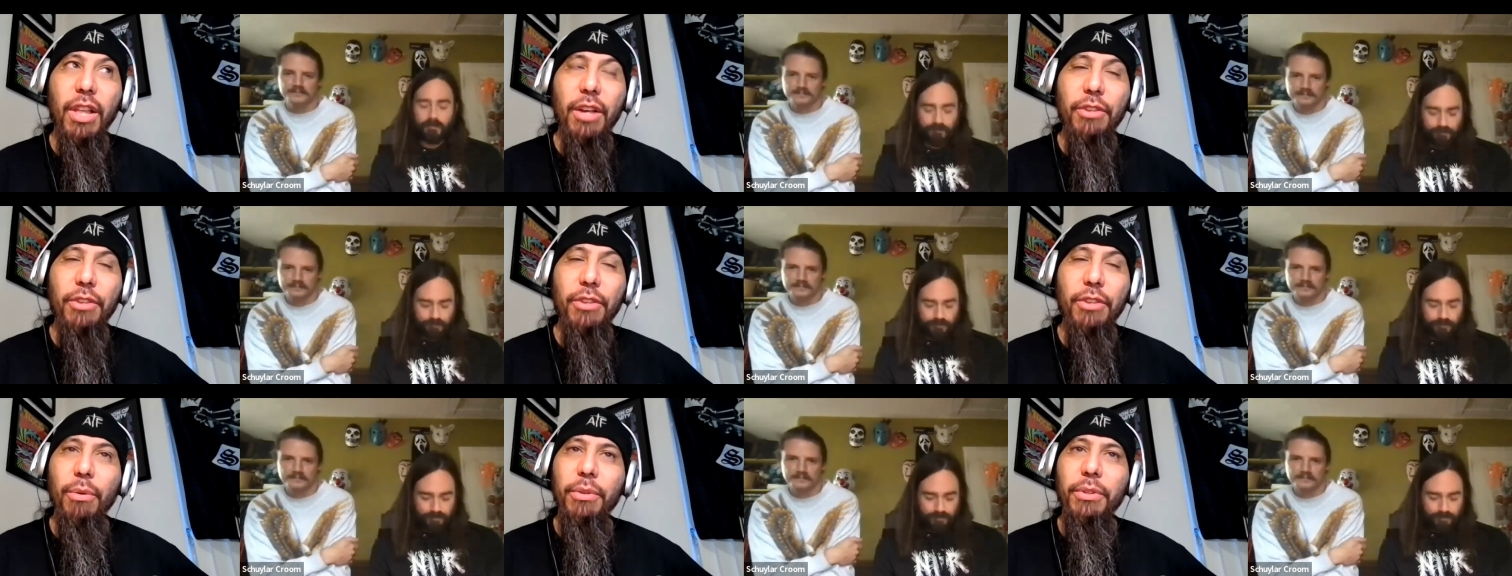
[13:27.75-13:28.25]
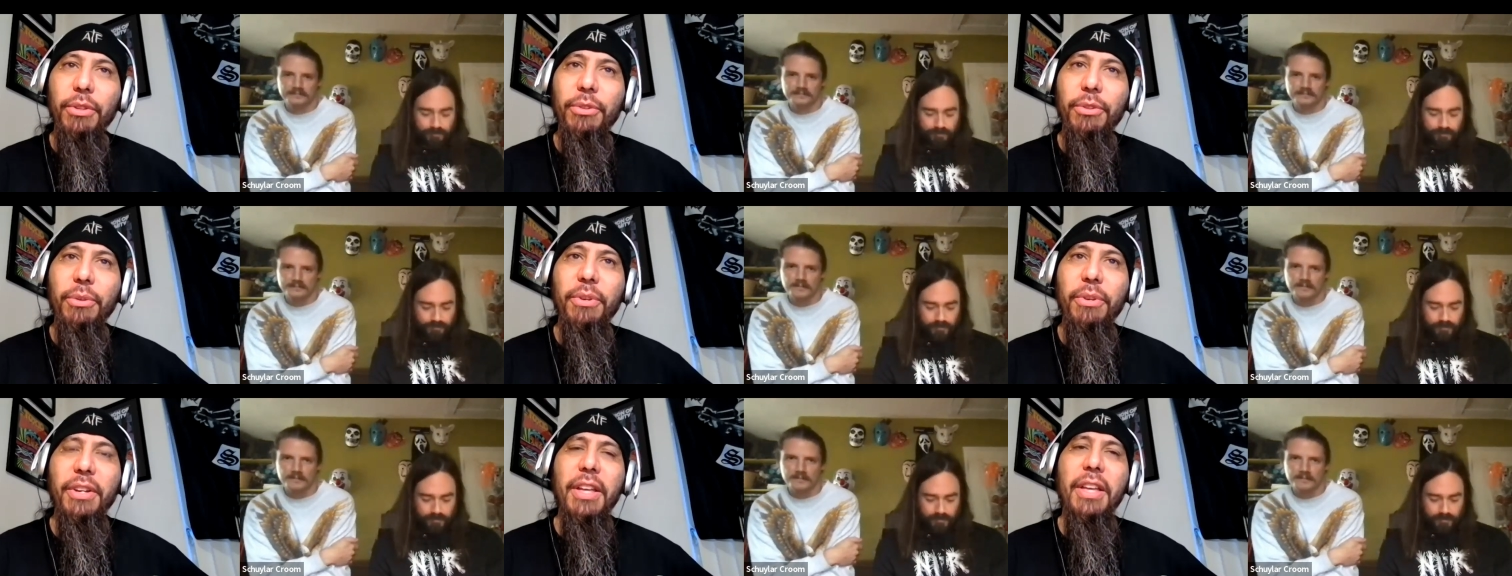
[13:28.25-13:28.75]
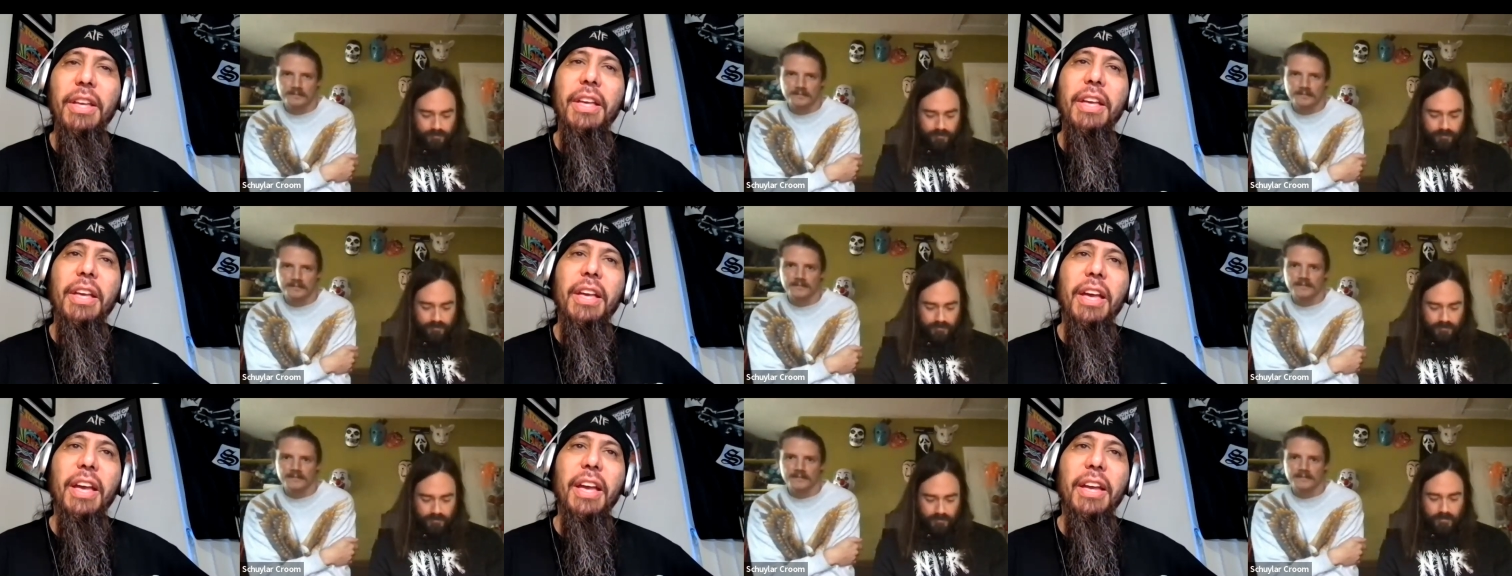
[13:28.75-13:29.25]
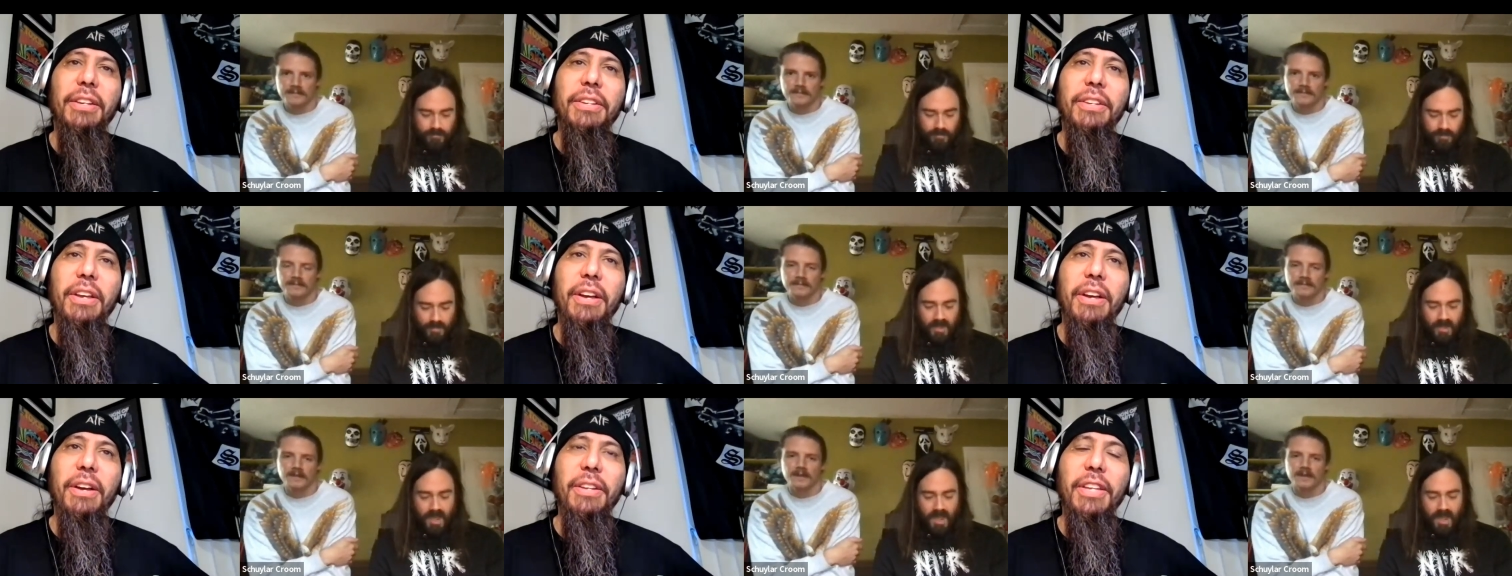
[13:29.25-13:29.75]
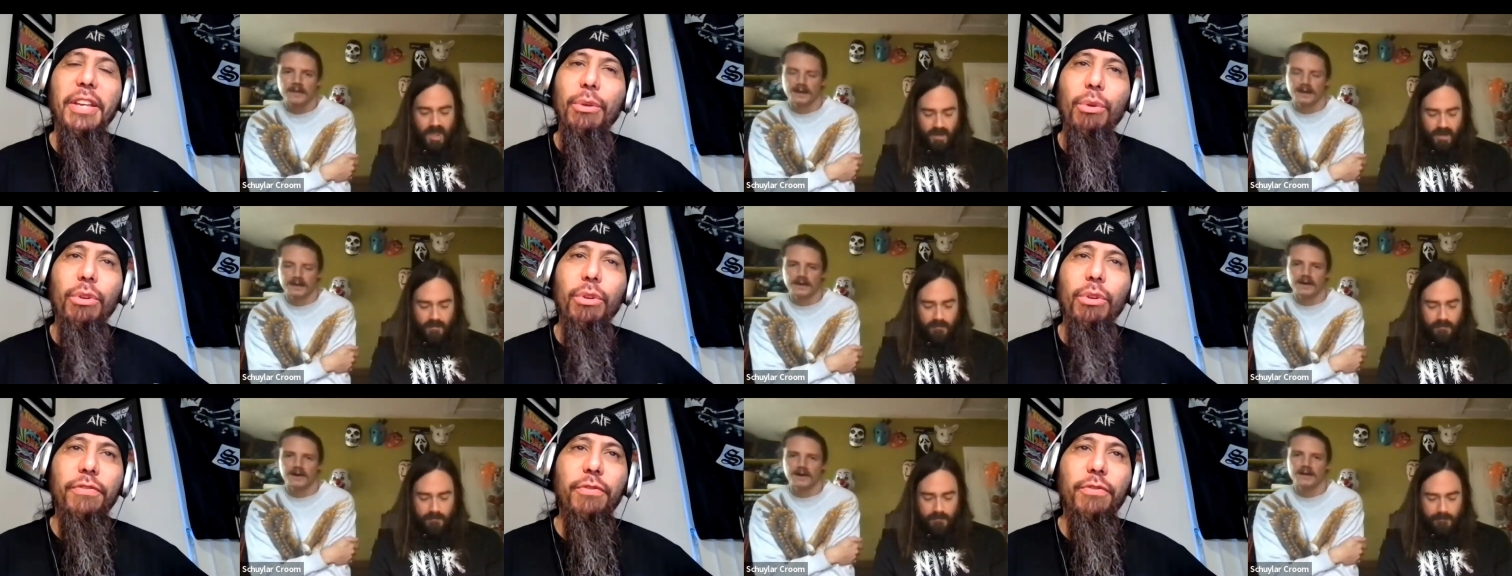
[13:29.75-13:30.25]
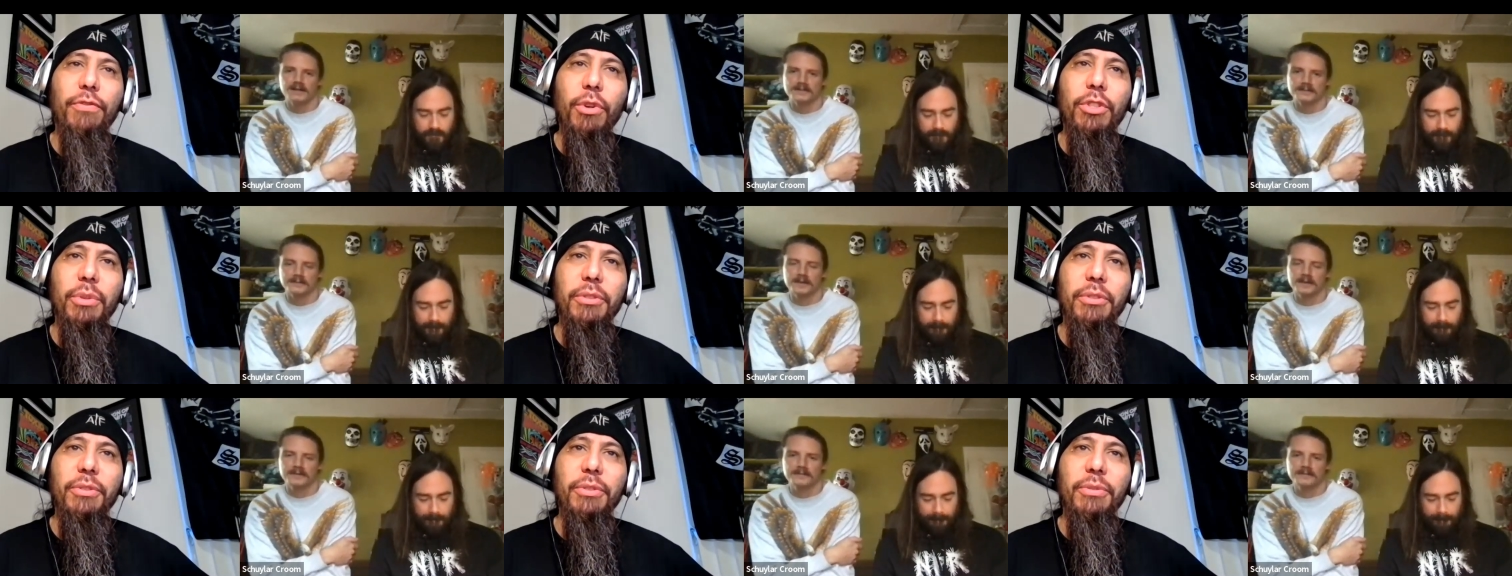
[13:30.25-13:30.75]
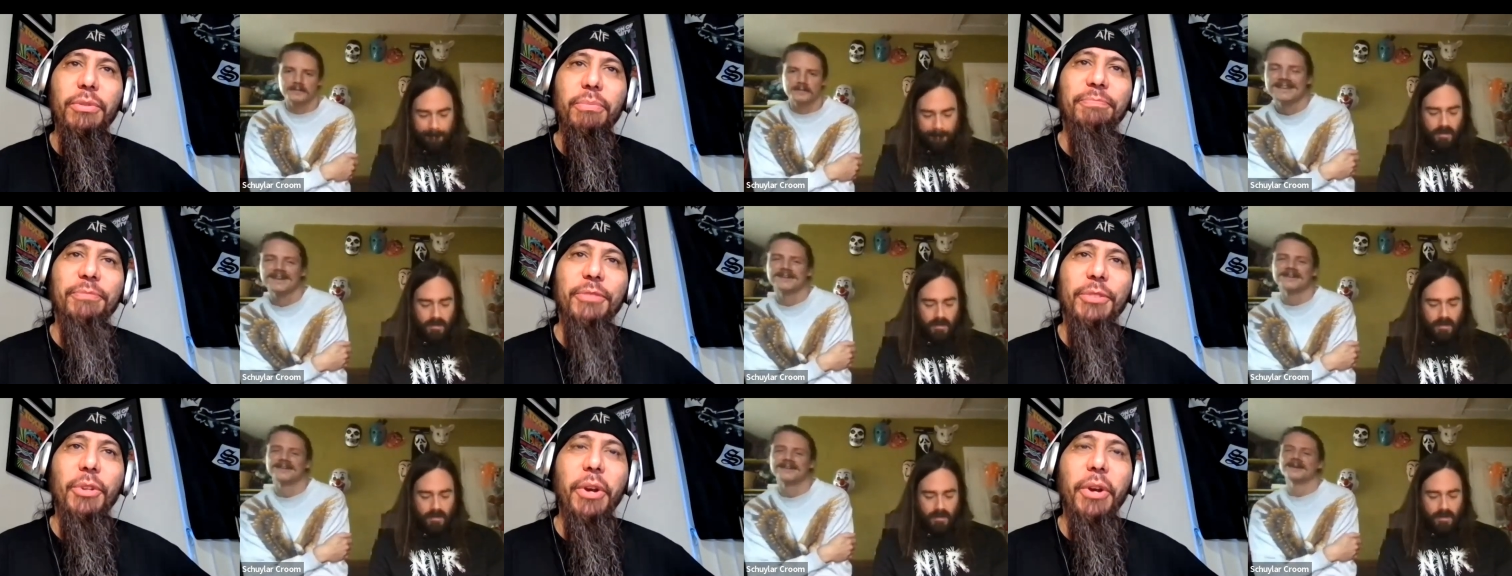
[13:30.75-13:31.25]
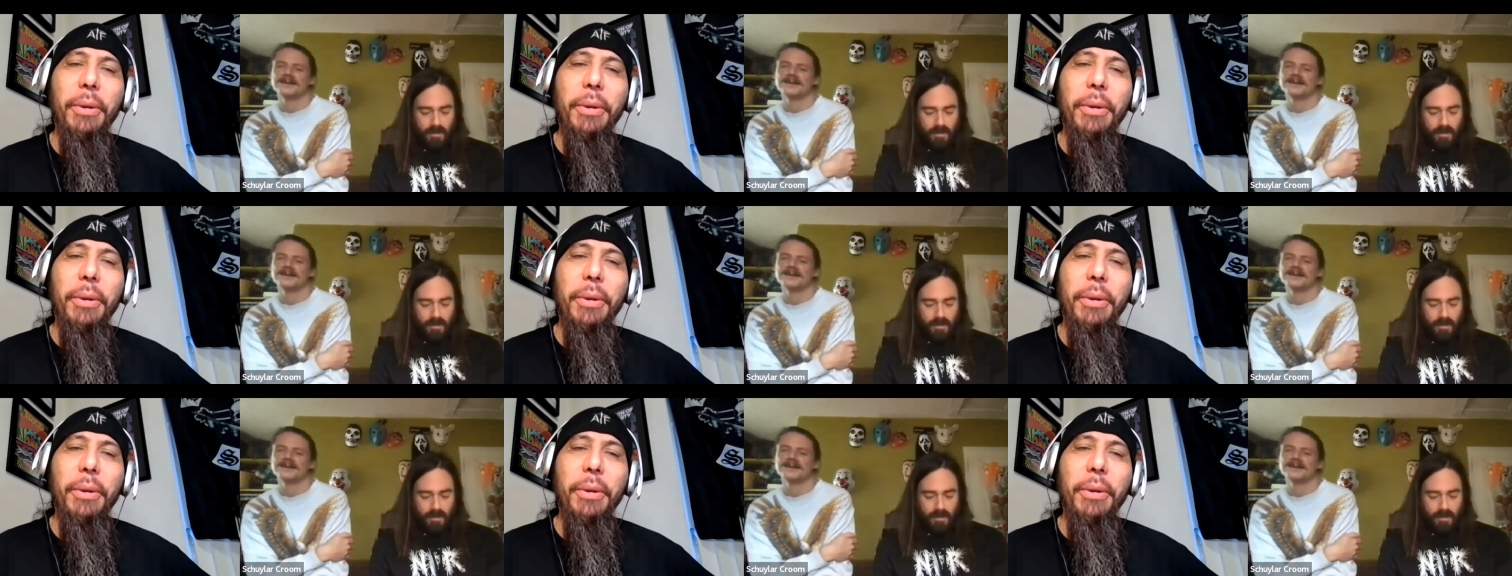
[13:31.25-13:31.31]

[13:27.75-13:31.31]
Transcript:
Speaker 1: last show on the tour, and uh, yeah, looking yeah. forward to it. Sorry, oh,